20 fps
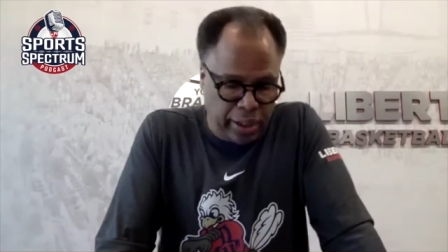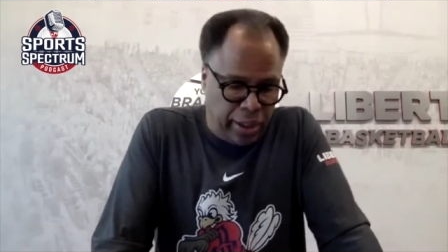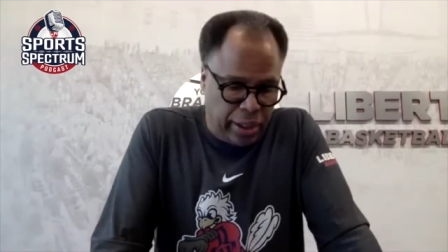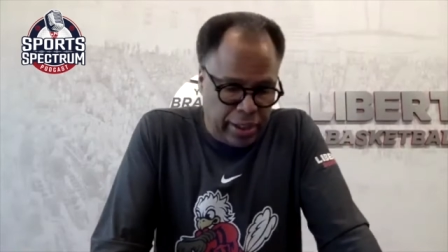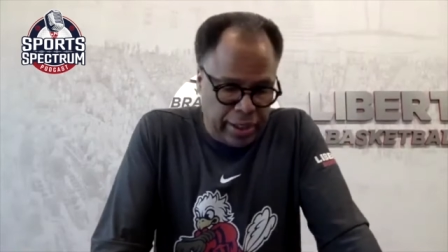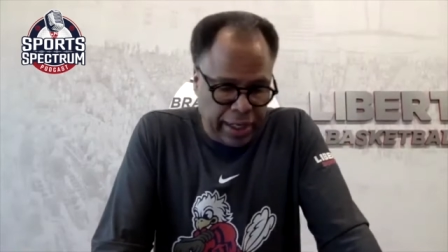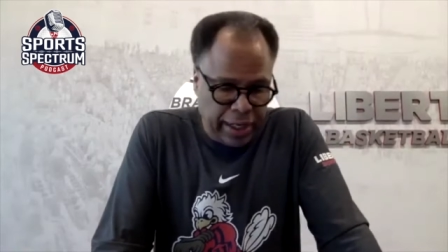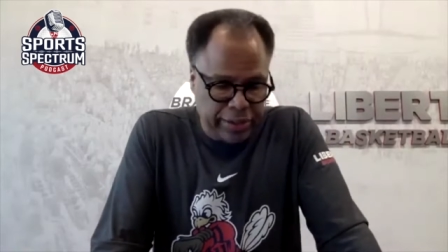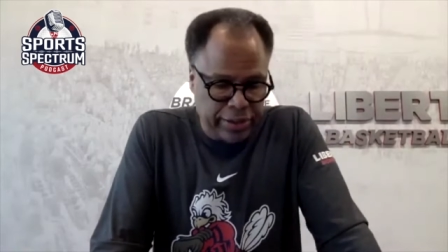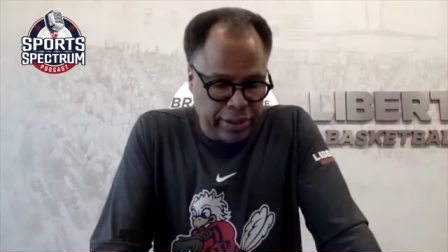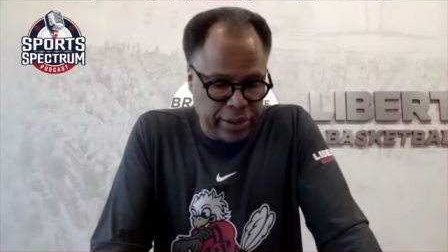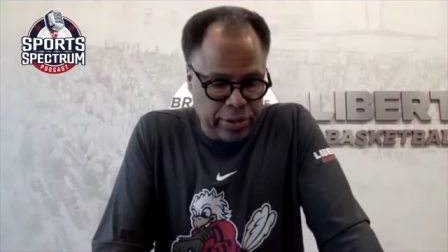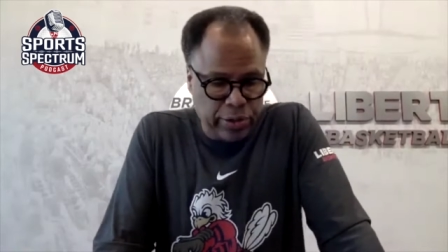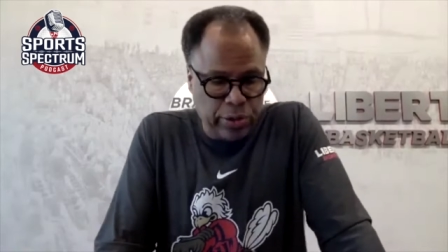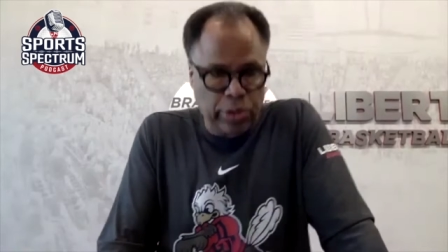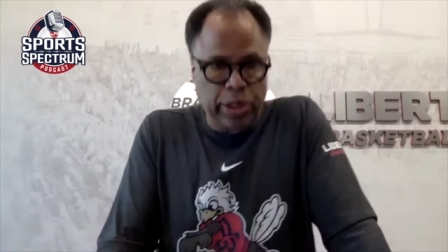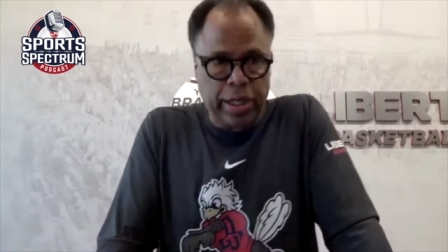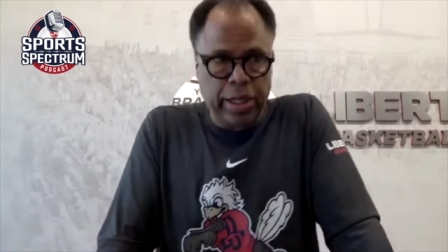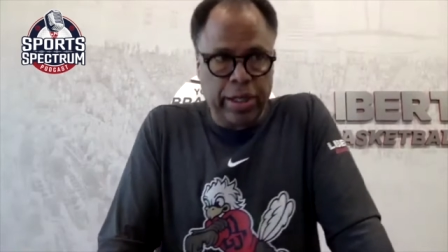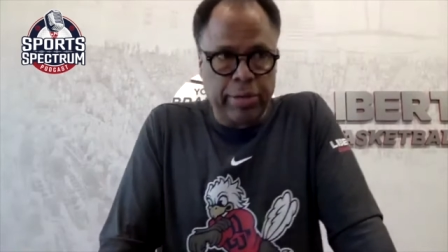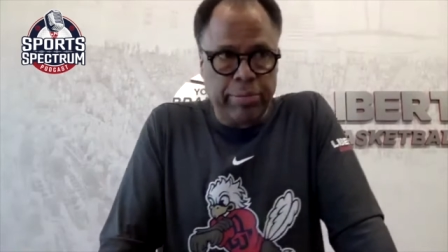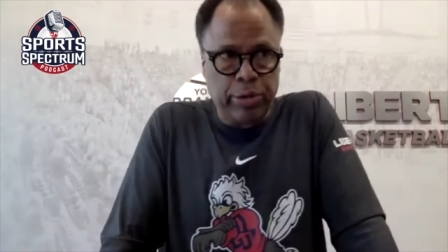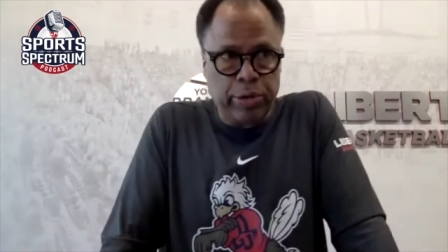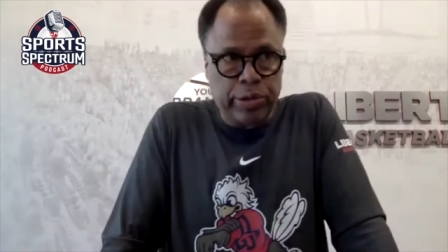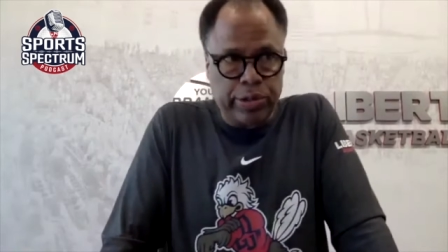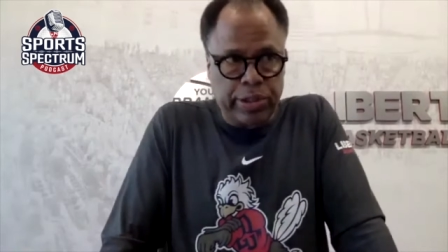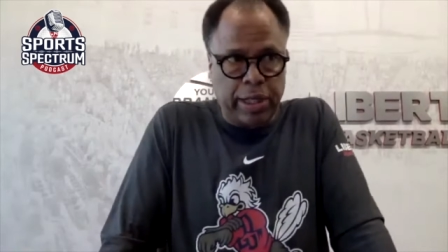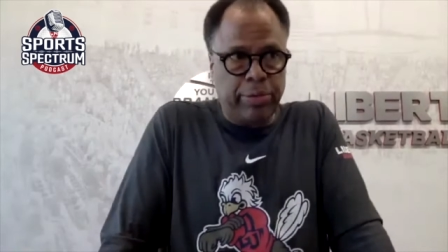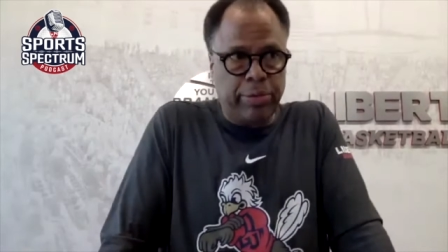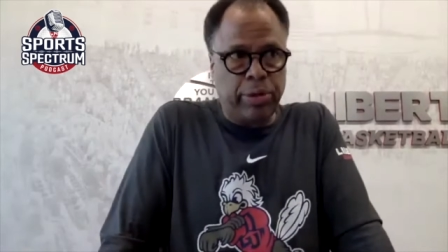Now to him who
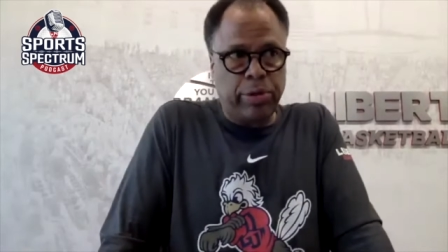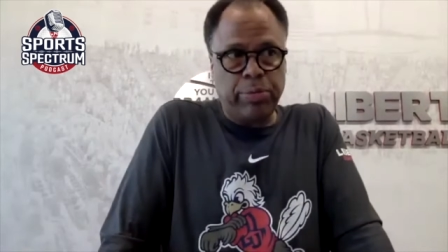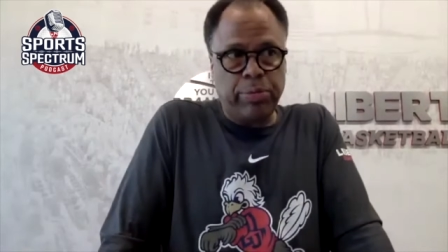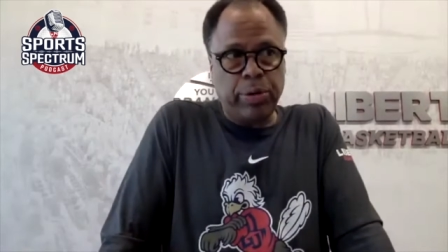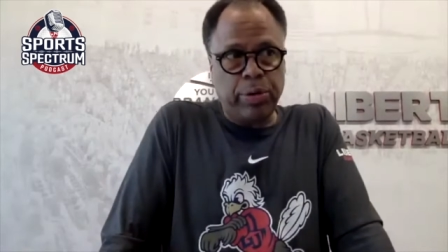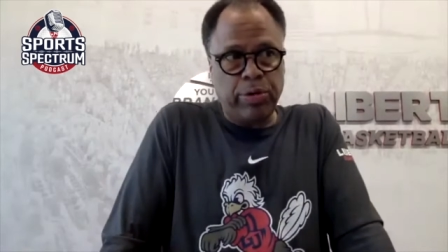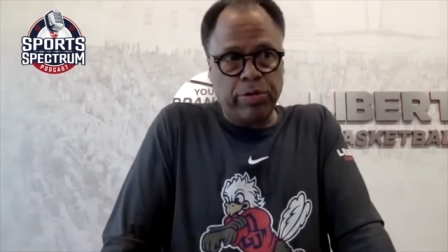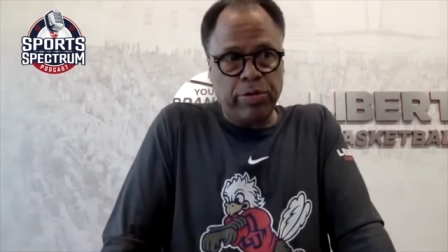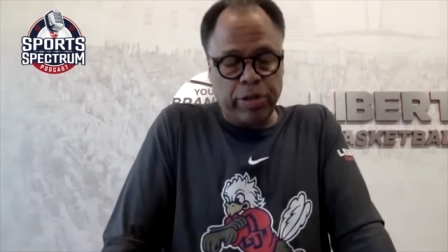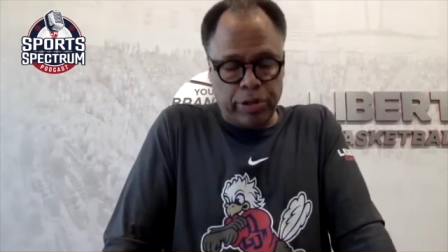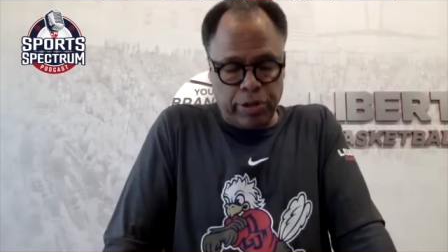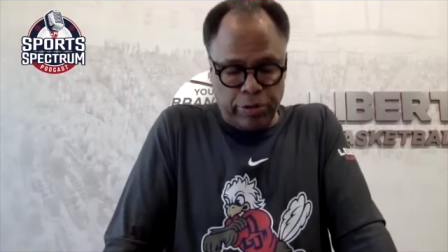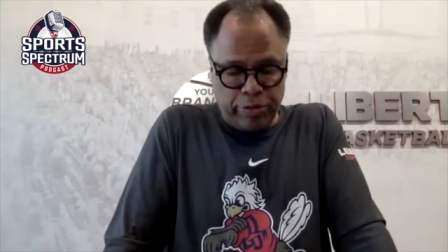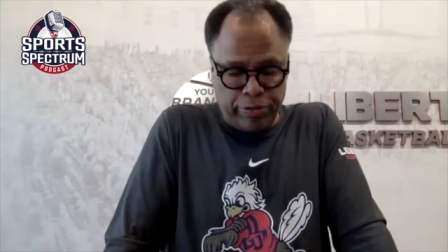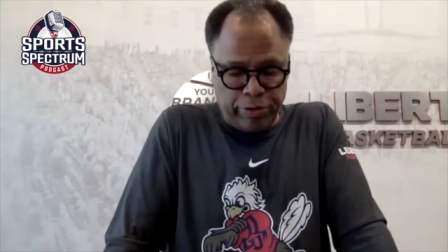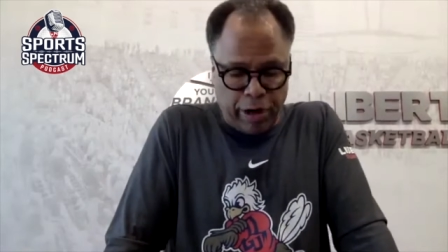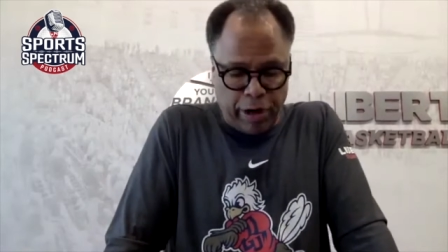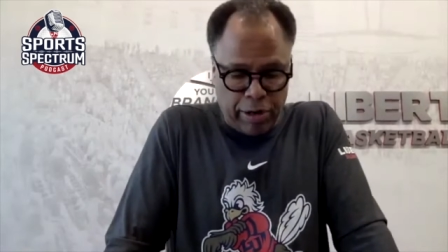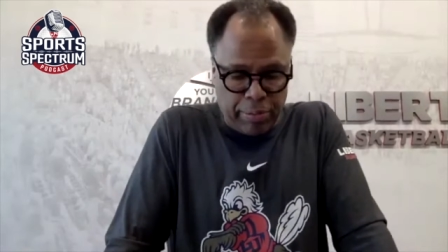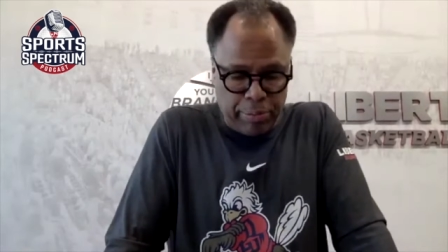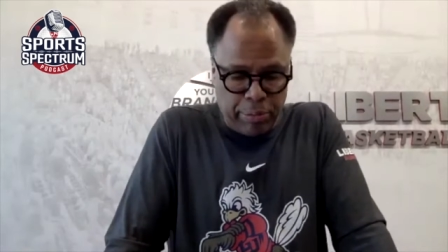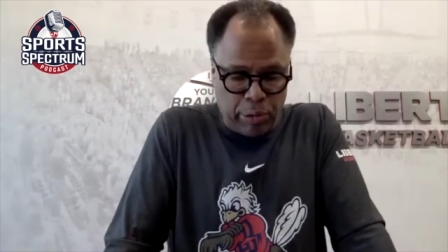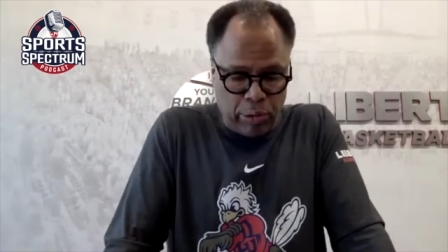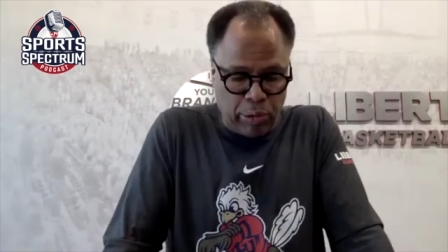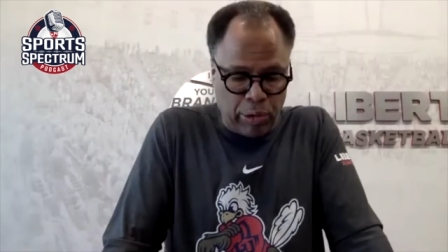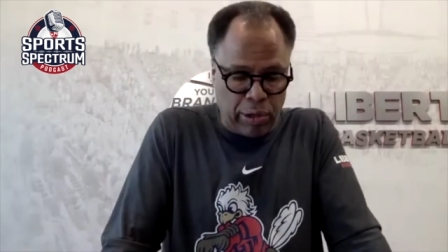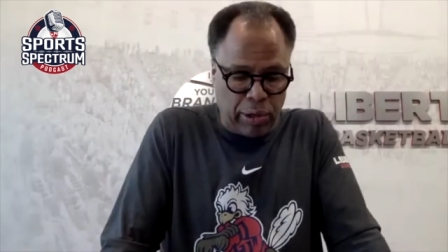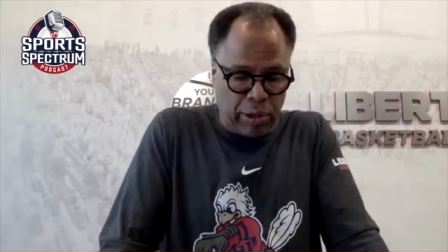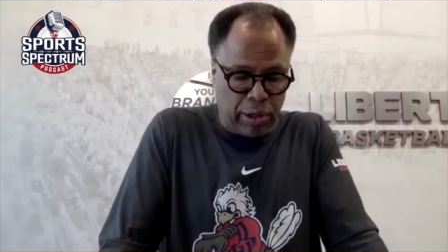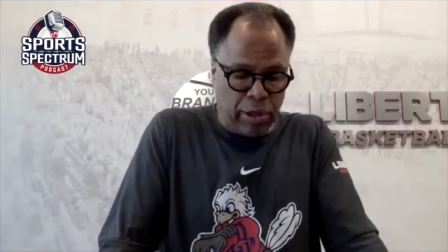is able to do far
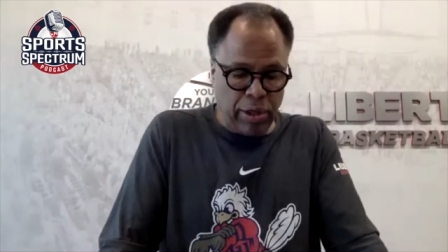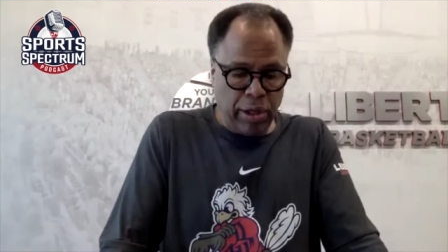more